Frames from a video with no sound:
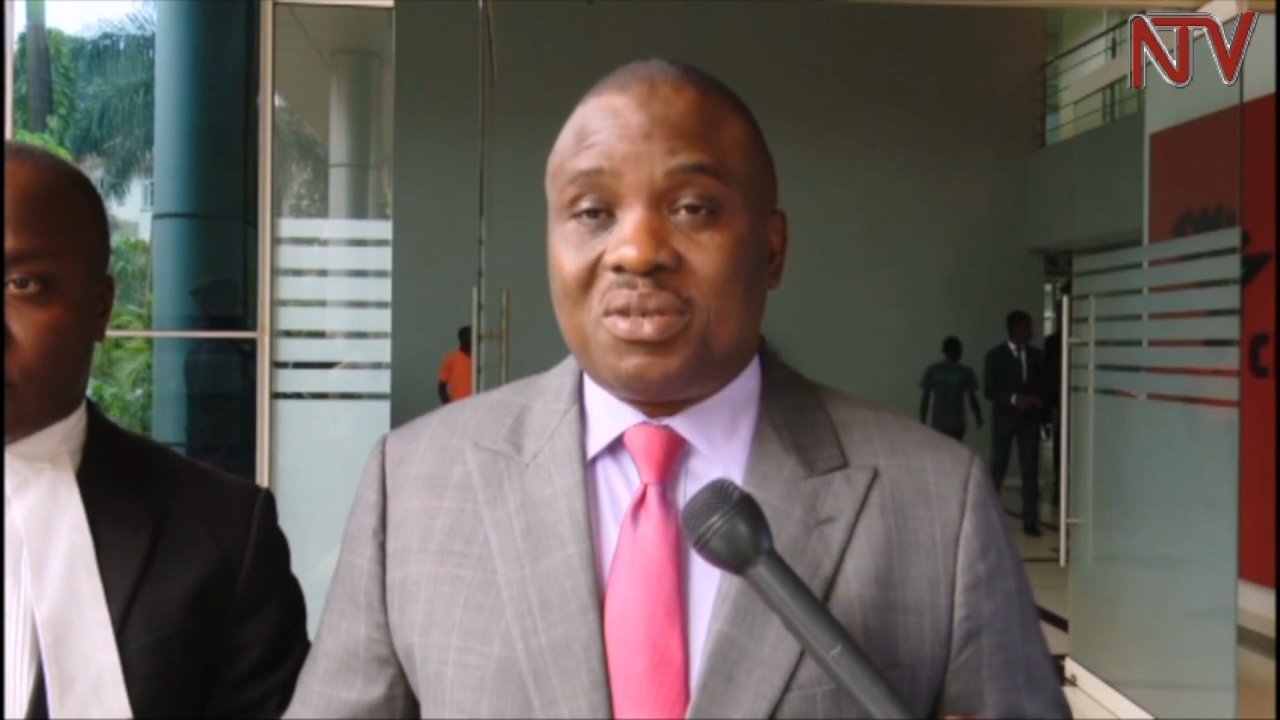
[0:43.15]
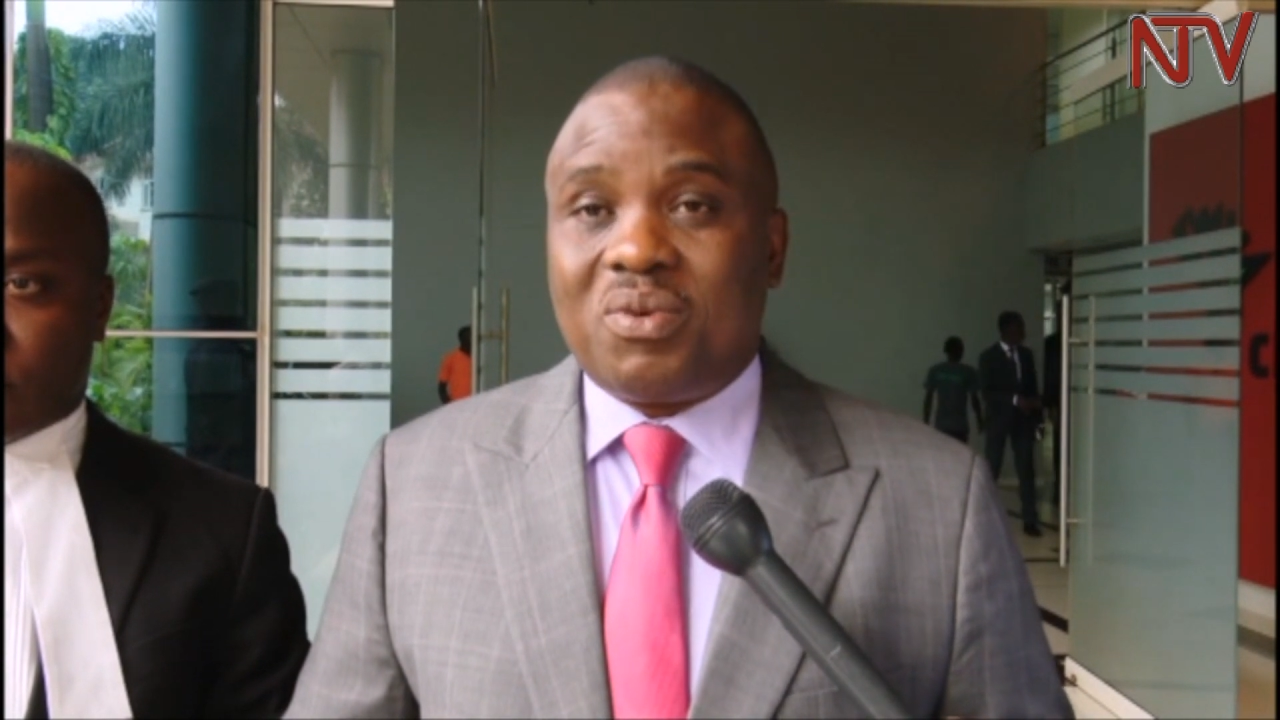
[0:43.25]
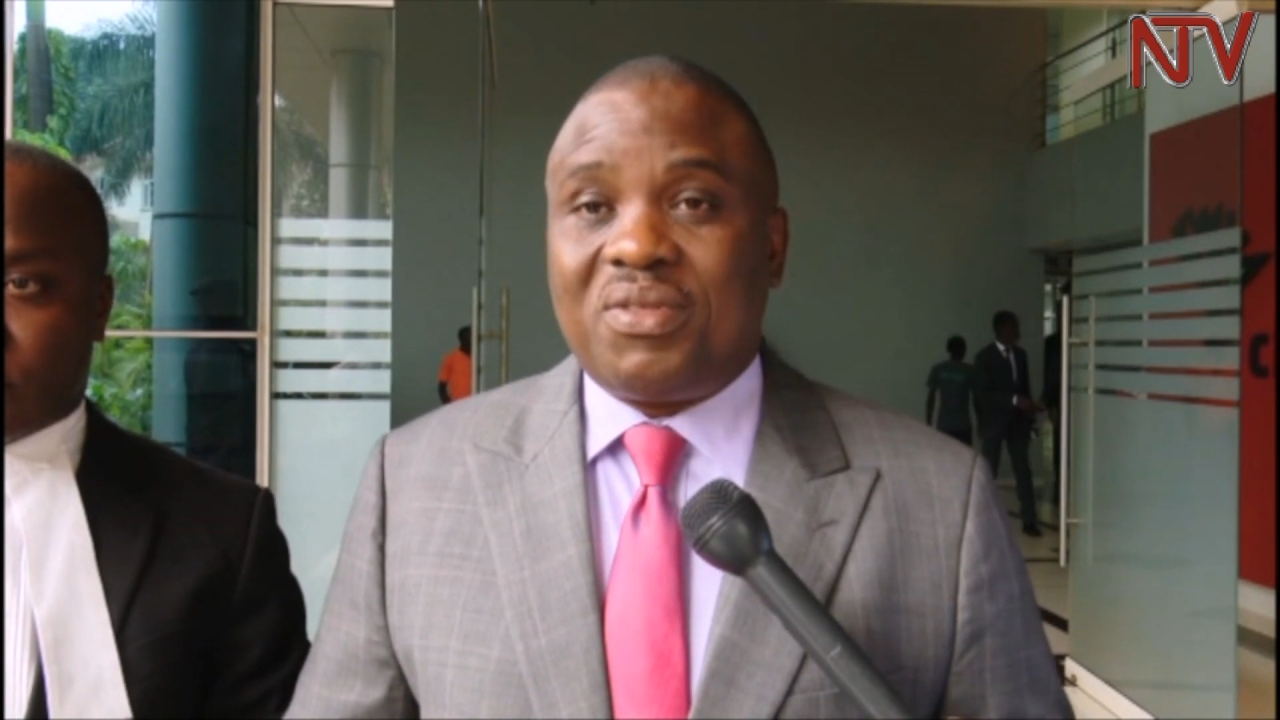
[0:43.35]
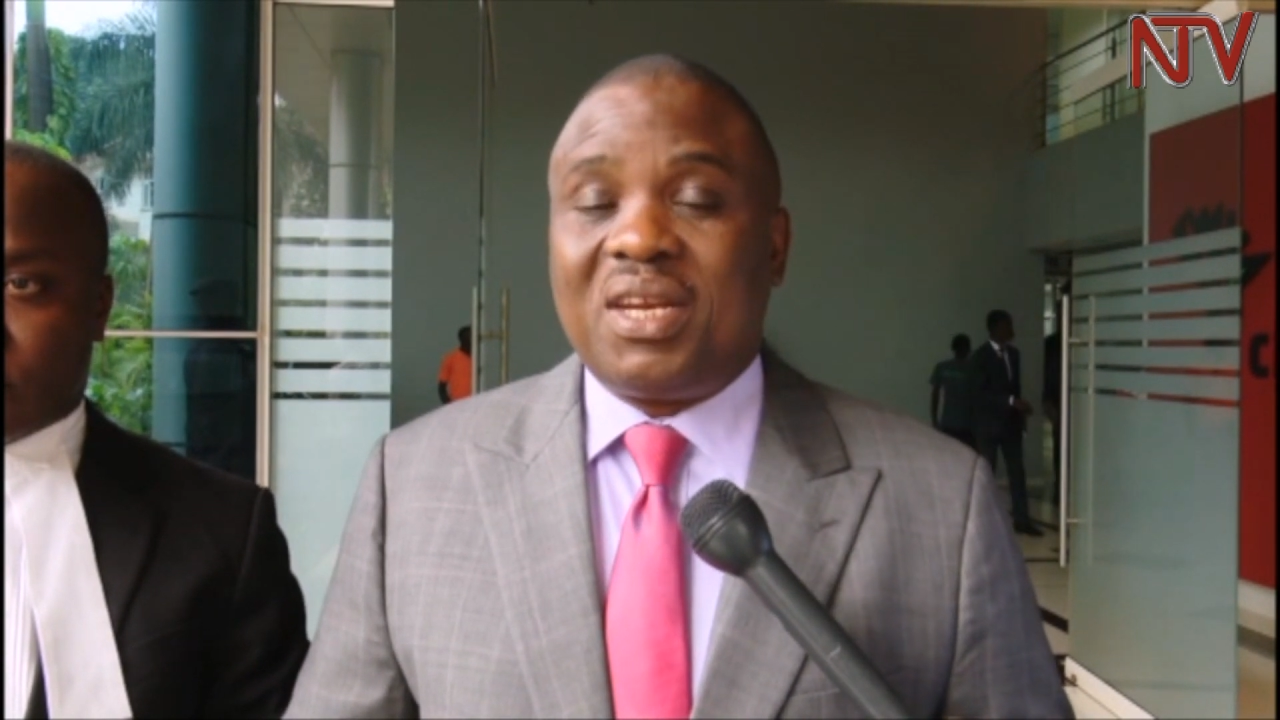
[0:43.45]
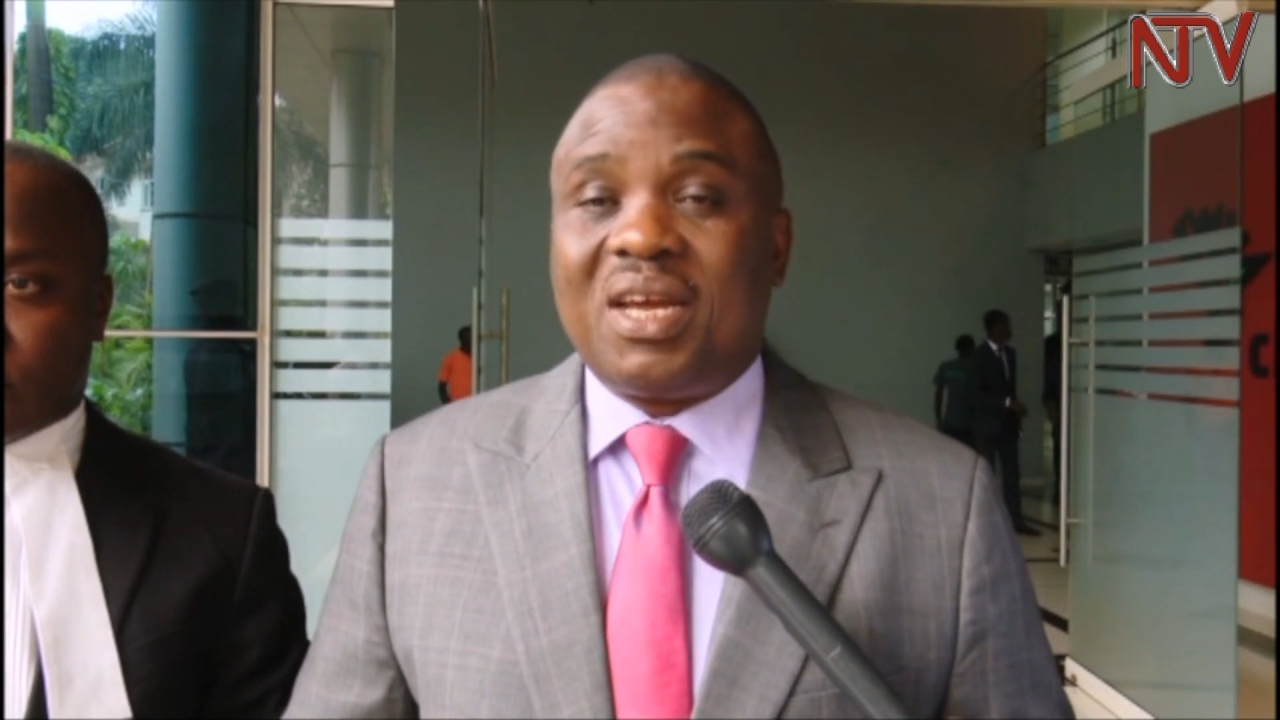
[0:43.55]

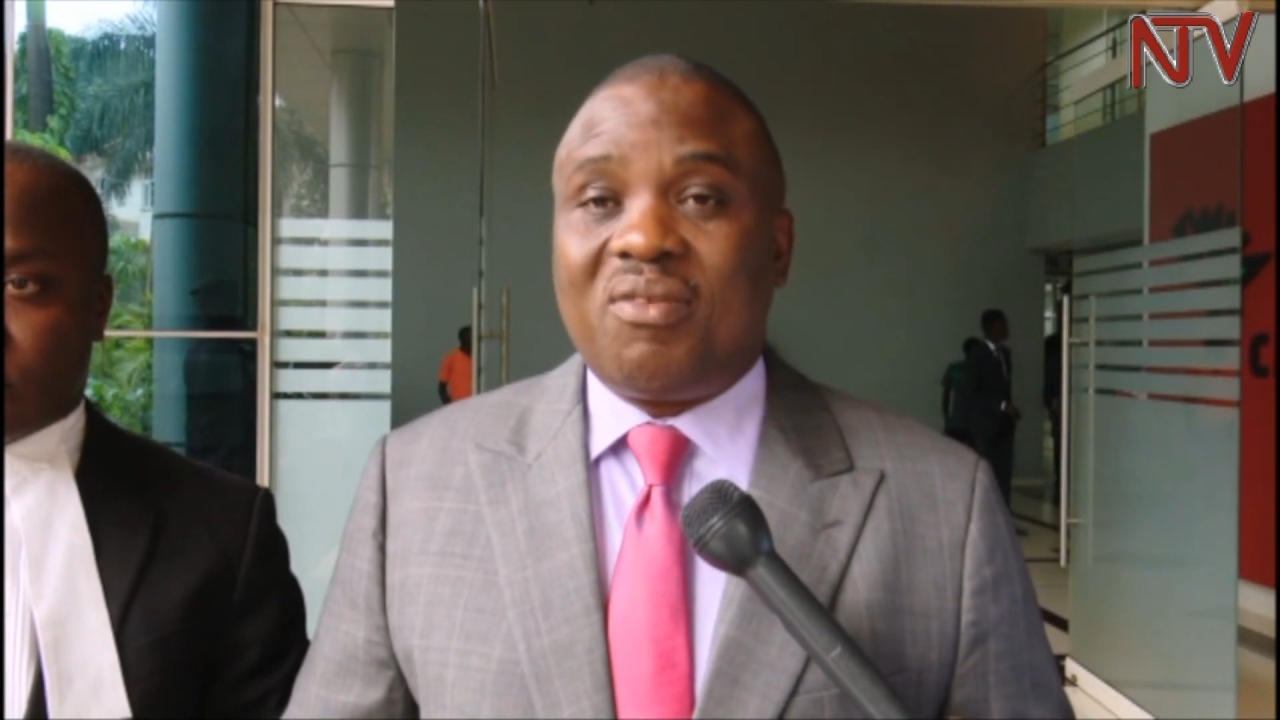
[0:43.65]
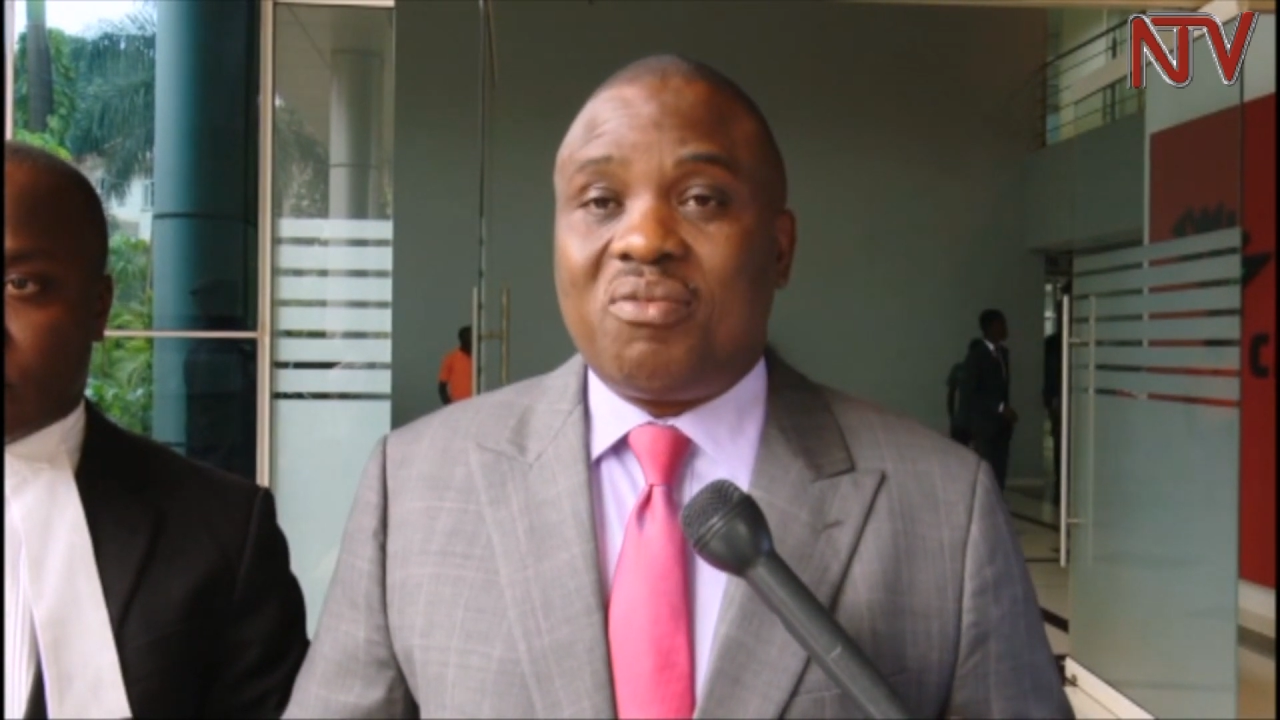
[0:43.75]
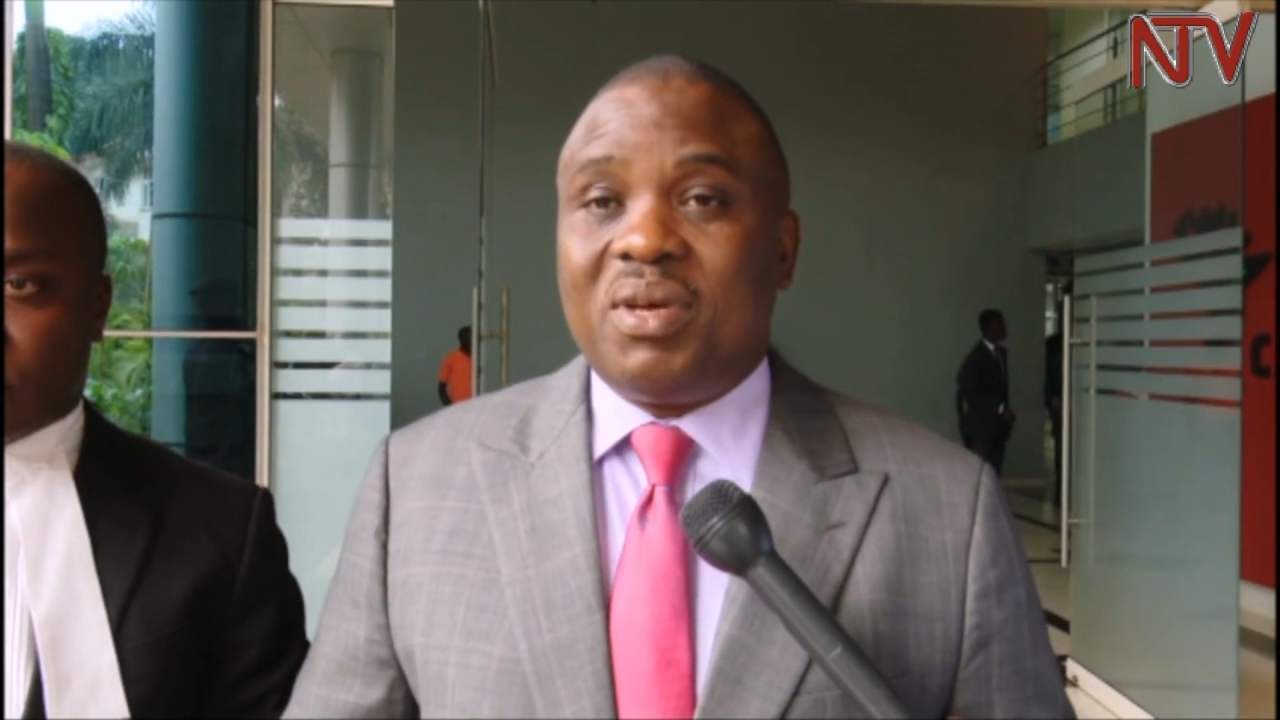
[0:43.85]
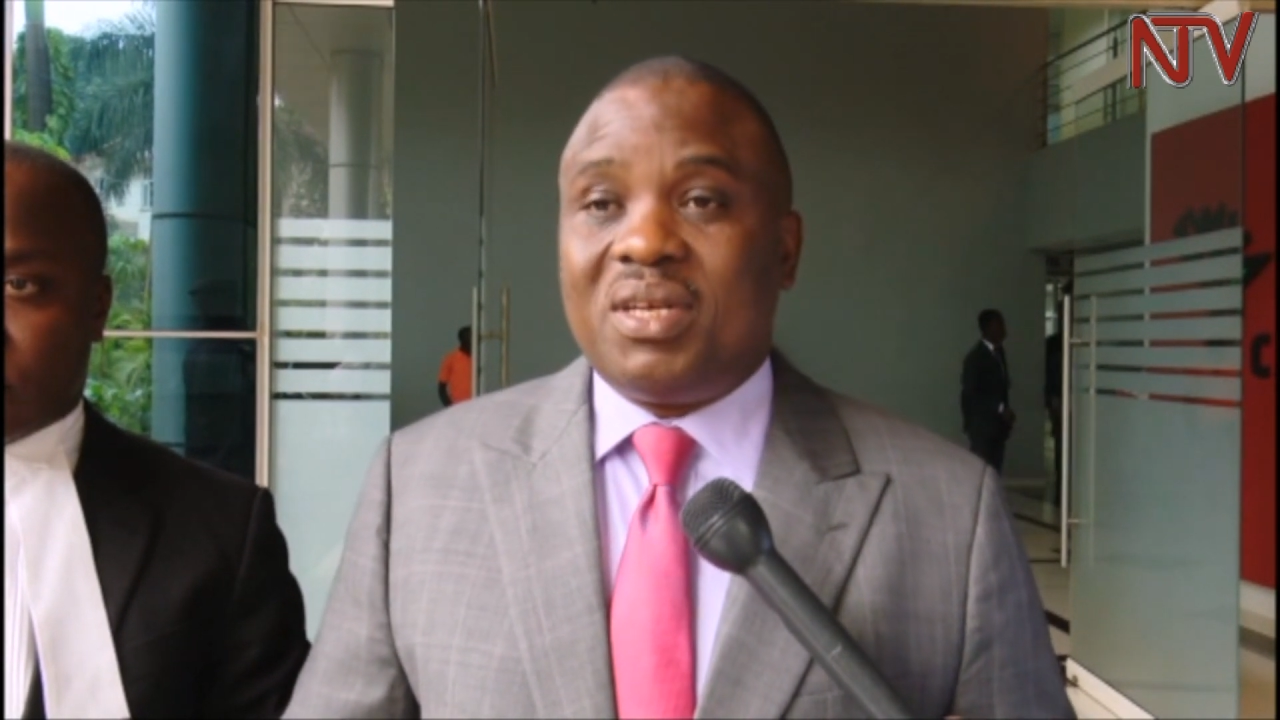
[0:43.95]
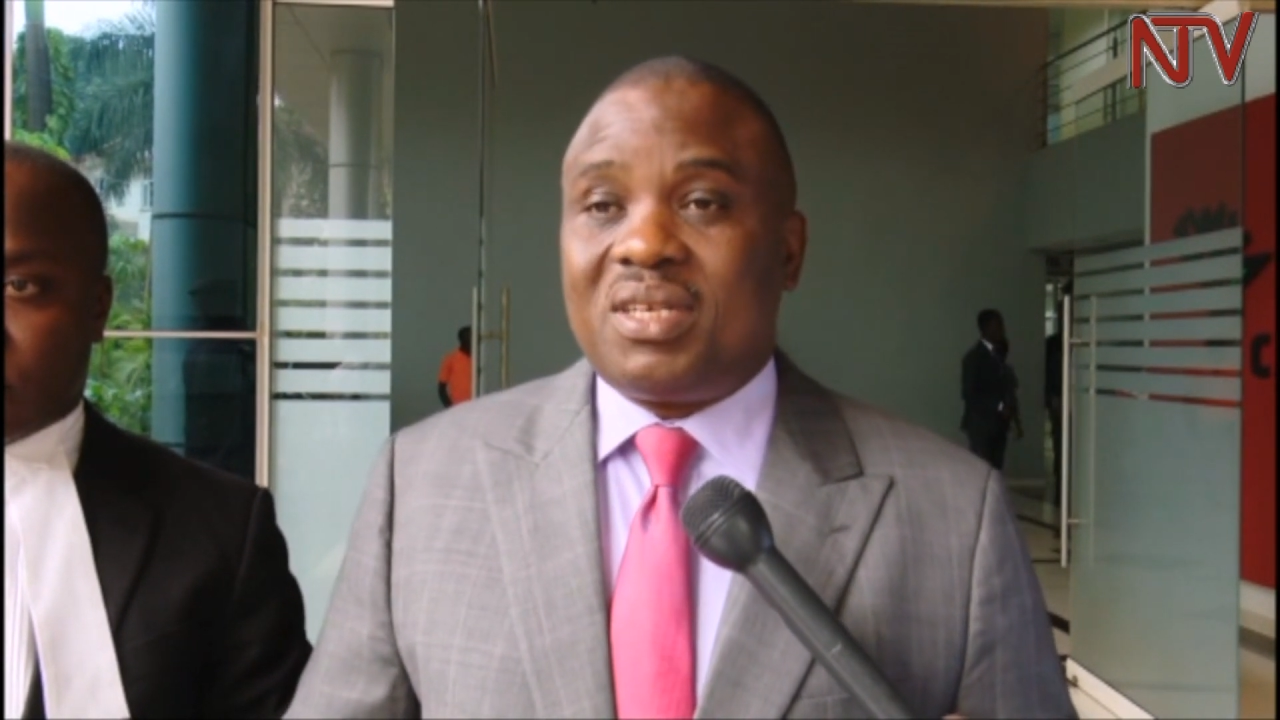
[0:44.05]
within
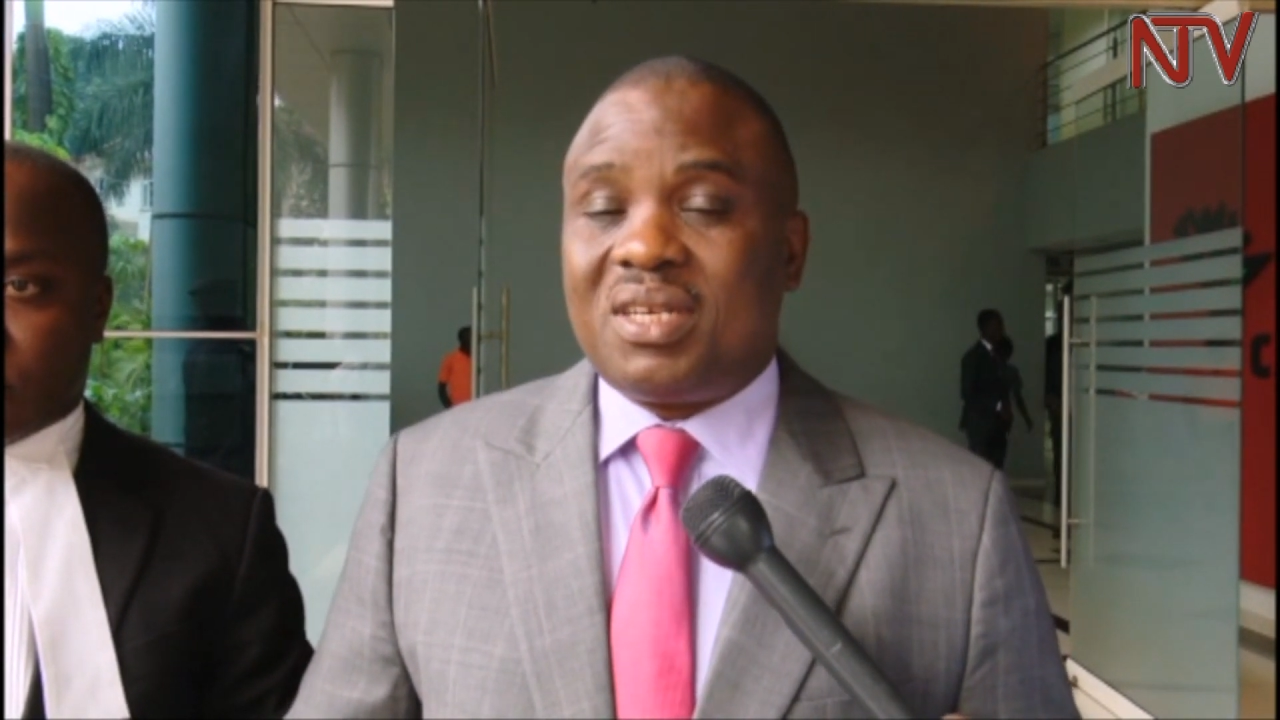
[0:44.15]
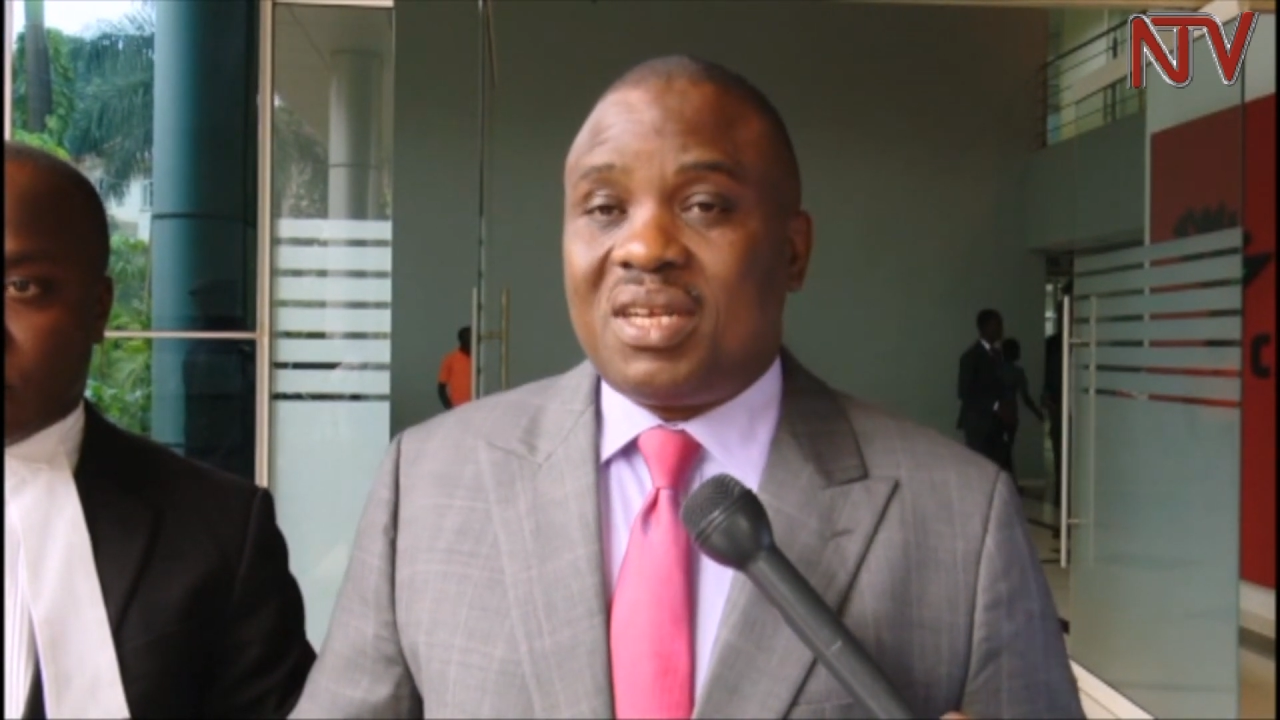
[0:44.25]
government